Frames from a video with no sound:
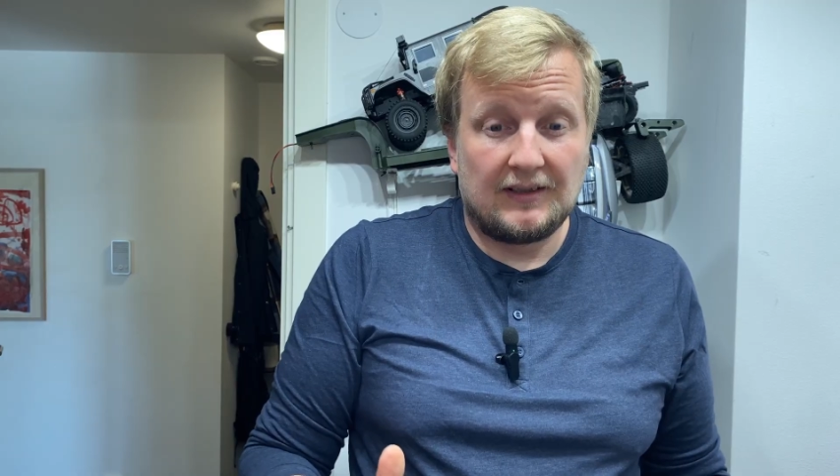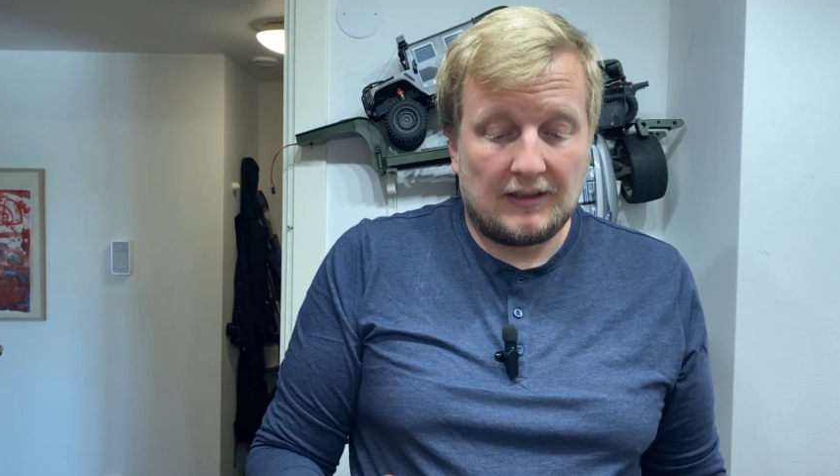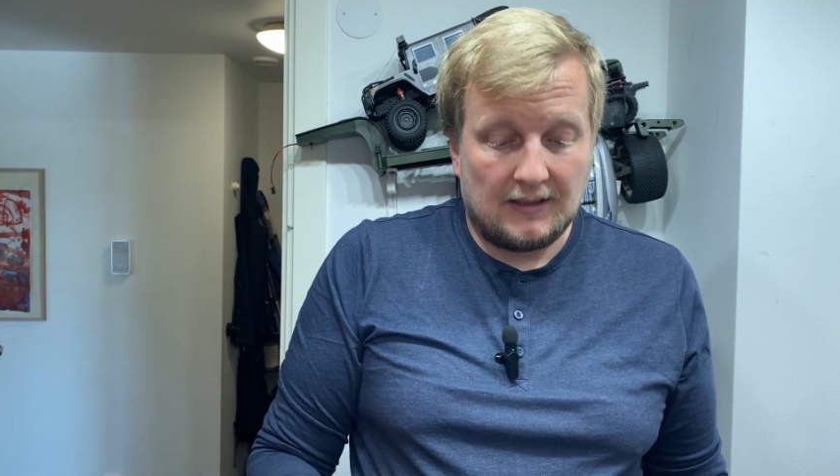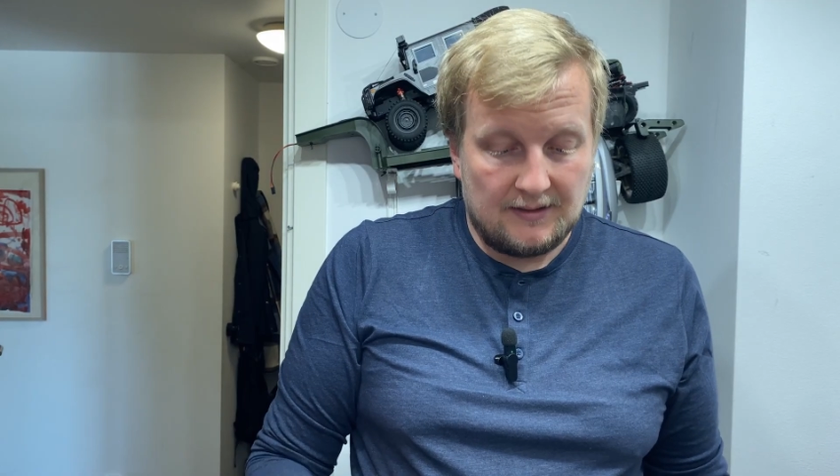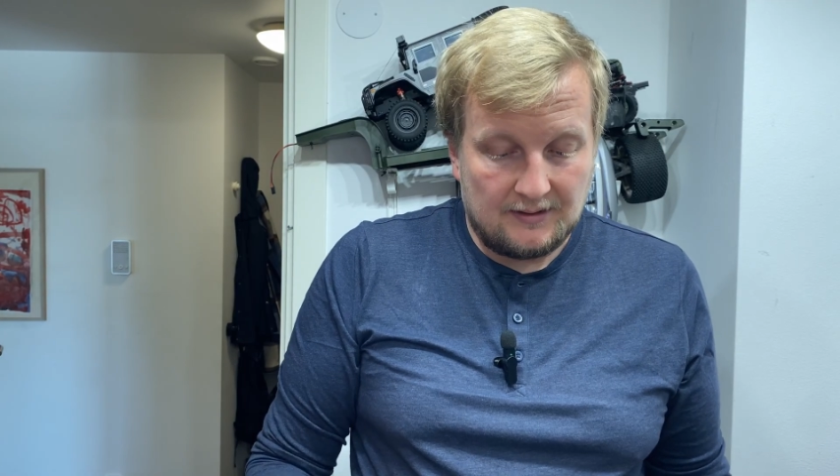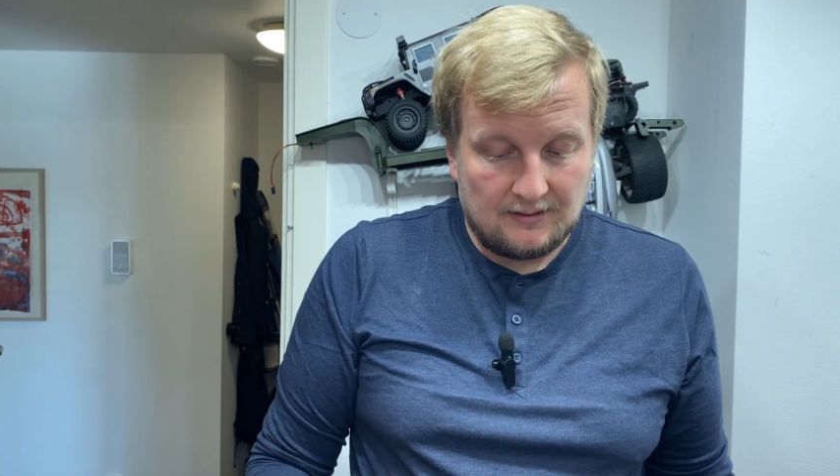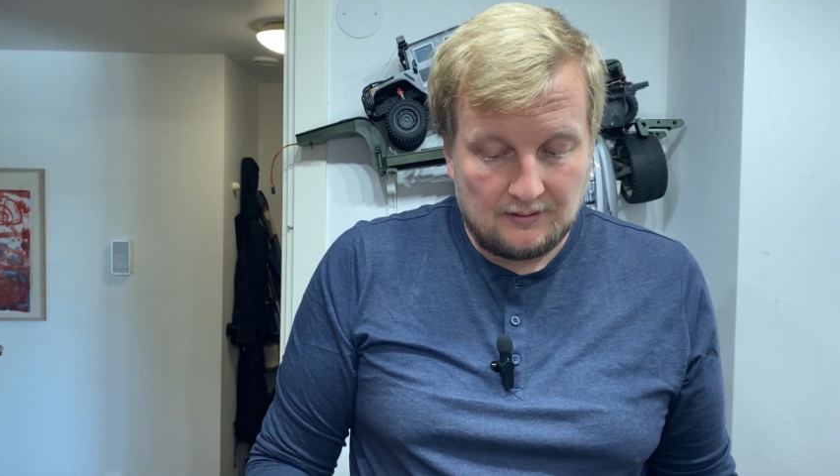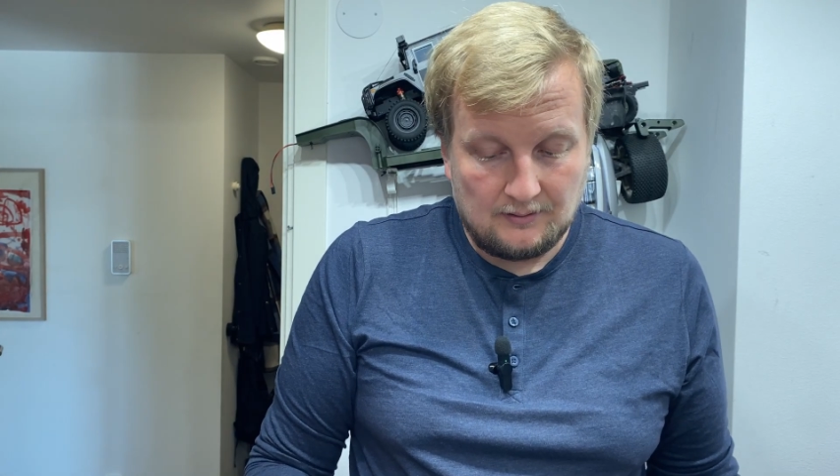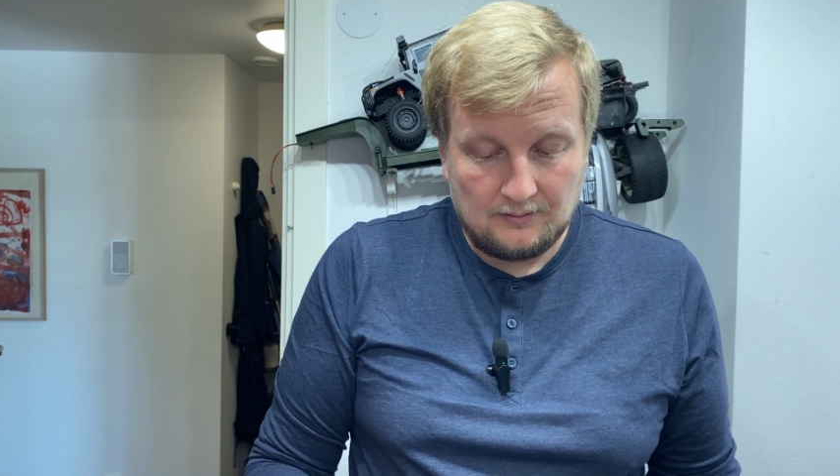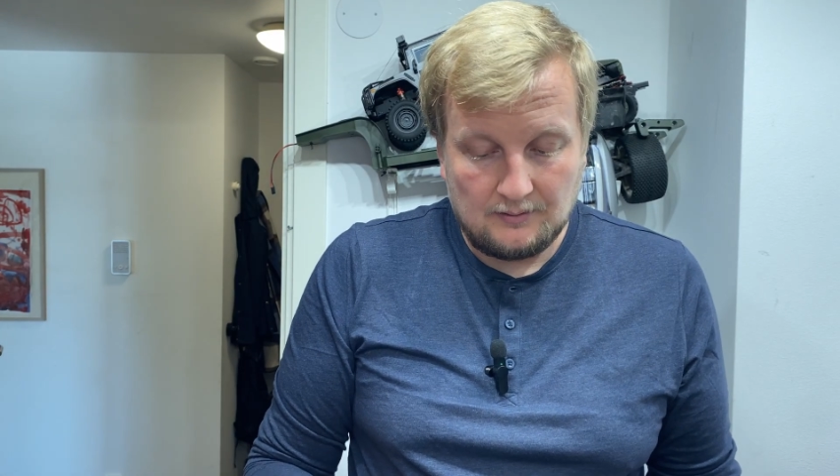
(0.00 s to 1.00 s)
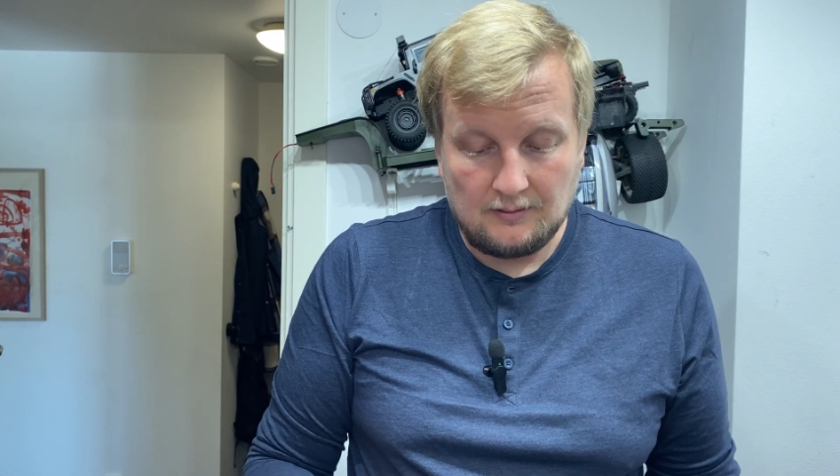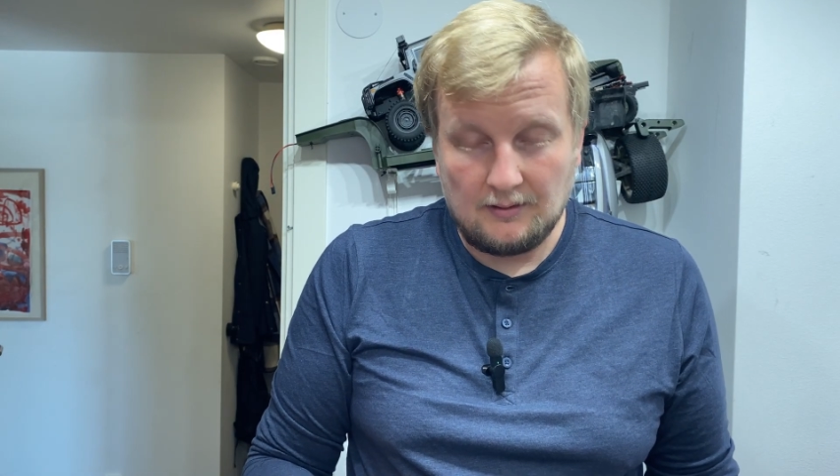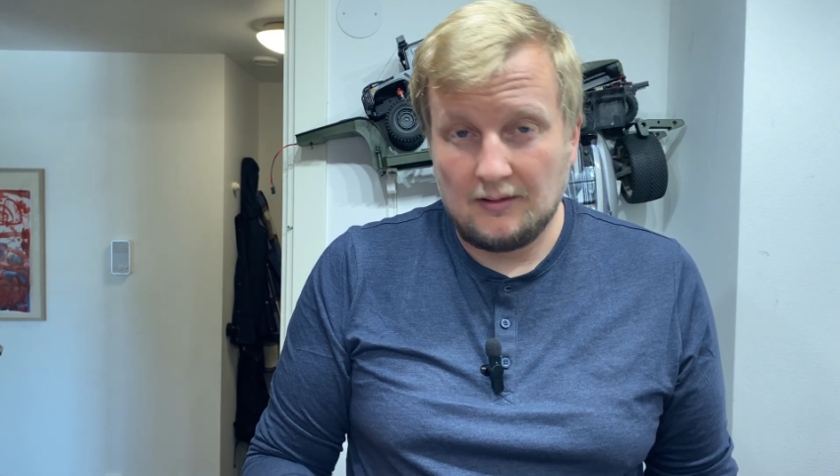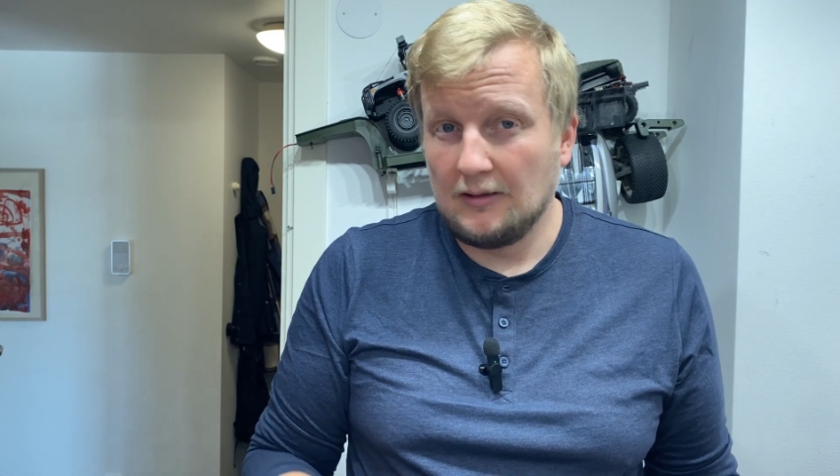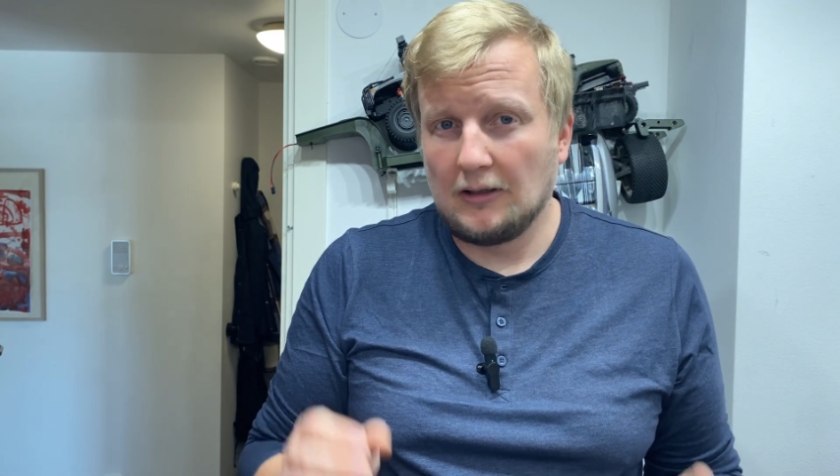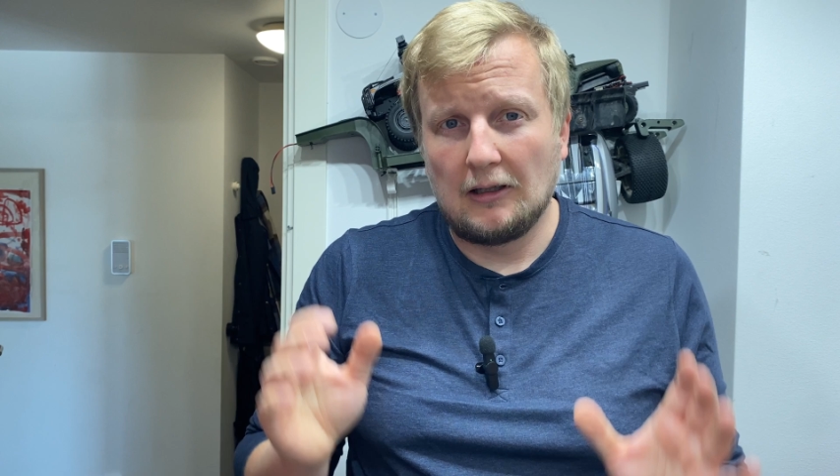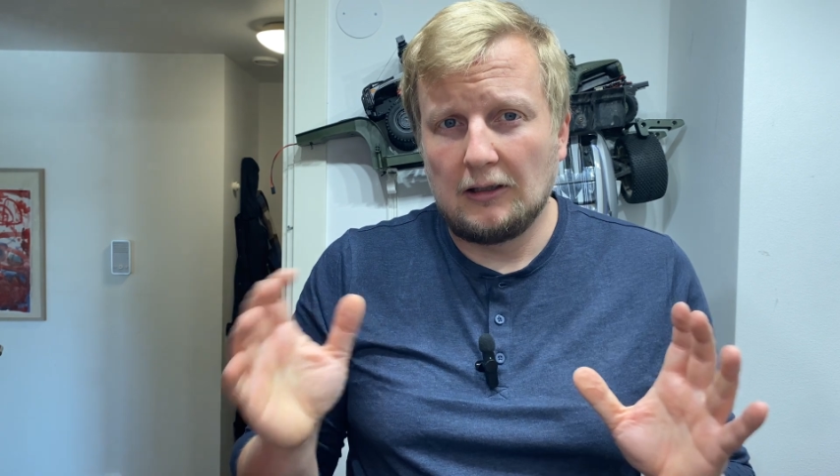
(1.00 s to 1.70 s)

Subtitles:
is nice. Not